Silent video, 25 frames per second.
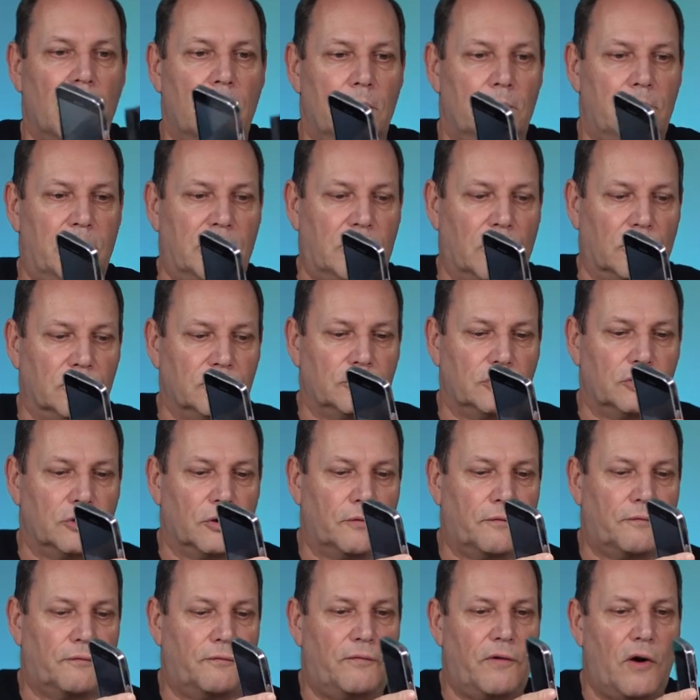because
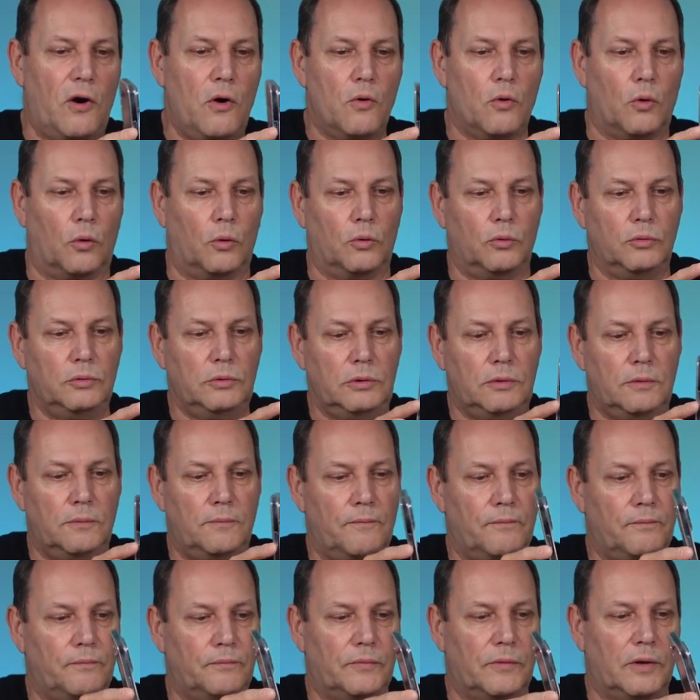your phone,
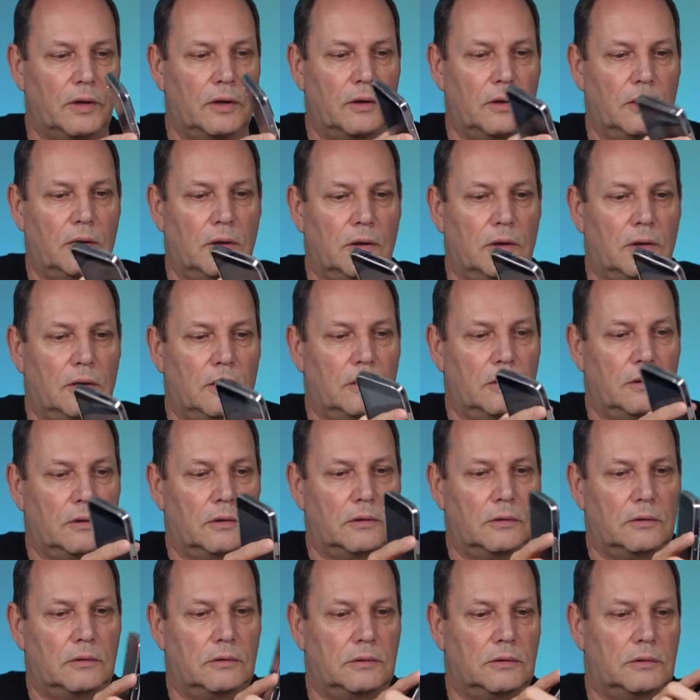
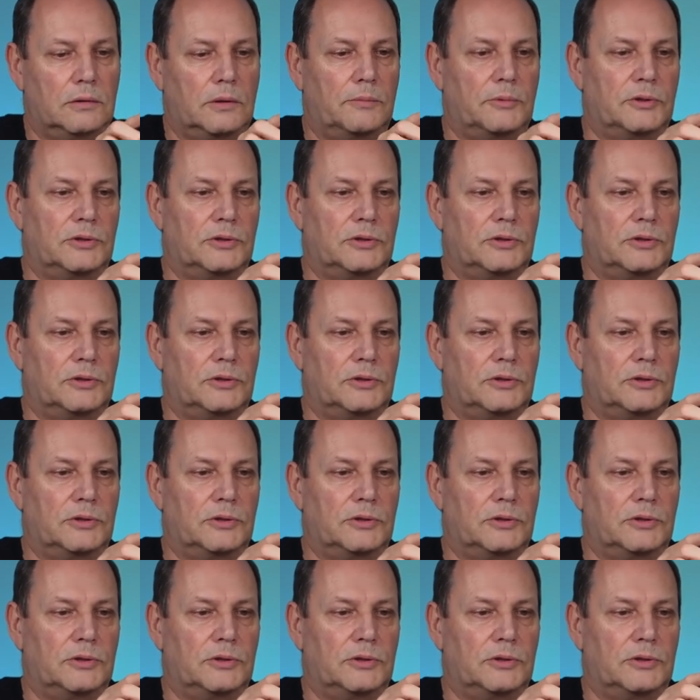let